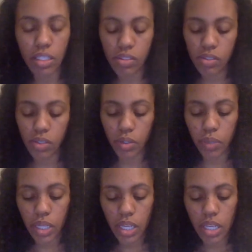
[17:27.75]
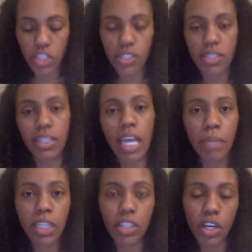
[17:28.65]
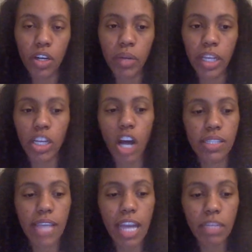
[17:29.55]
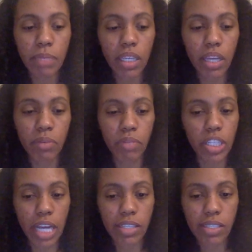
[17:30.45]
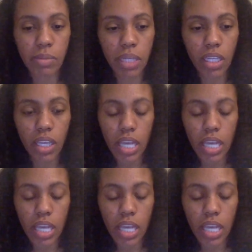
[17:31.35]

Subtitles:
So just let me know and contact me and reach out to me.